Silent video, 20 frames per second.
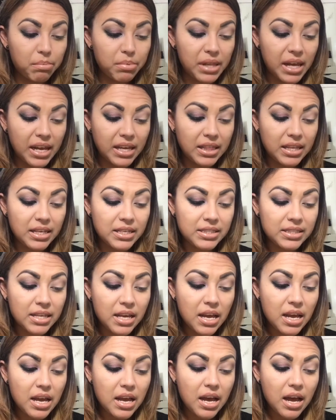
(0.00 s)
apply these
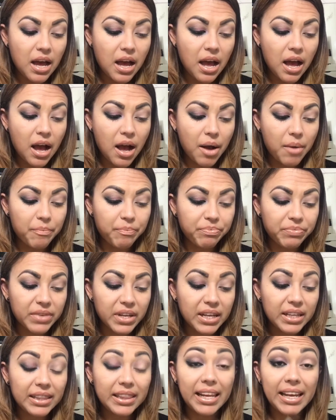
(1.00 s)

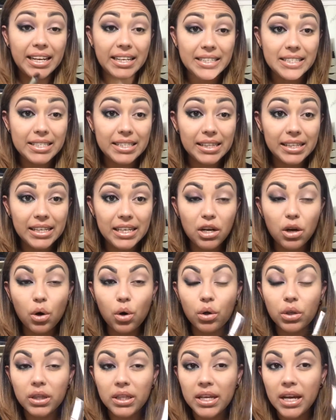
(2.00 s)
lightly
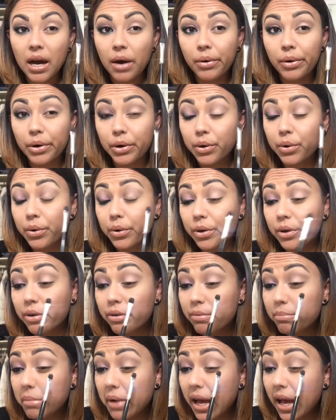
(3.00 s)
on the outer corner
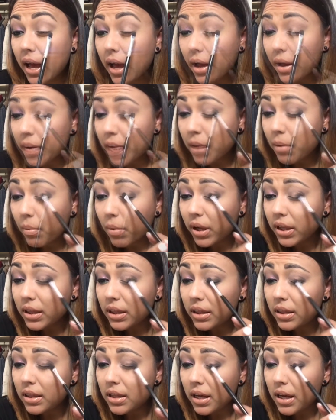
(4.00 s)
of my eye. I
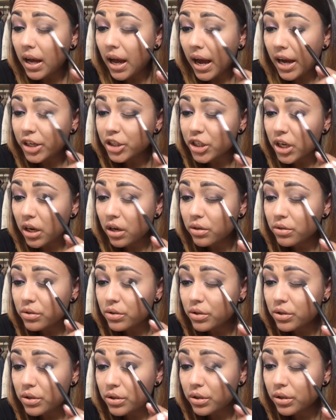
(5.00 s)
want the
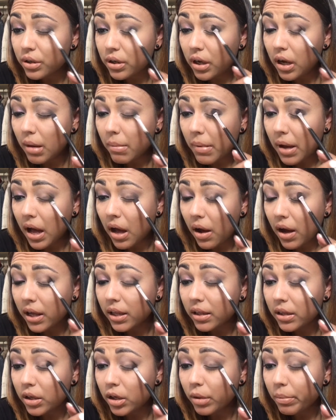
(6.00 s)
eyeshadows to come out a
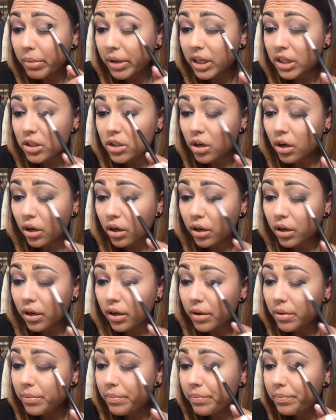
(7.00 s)
little bit
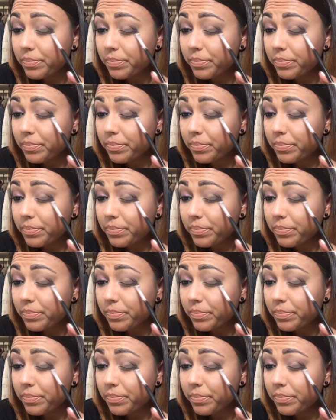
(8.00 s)
darker,